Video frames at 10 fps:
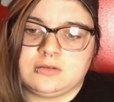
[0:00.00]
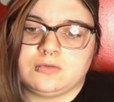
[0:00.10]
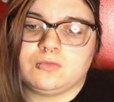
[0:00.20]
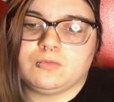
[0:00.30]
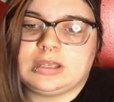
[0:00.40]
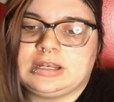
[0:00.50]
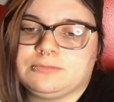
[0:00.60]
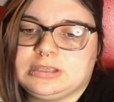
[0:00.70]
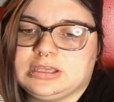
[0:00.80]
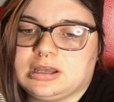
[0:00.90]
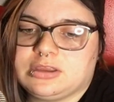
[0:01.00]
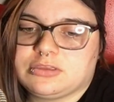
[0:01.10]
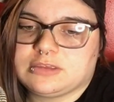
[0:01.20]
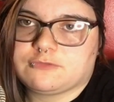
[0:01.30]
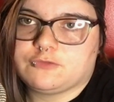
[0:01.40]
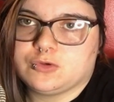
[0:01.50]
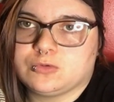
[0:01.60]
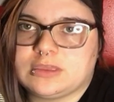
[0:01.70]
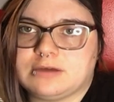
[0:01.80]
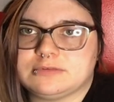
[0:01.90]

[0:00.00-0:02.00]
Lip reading: When we got the food that was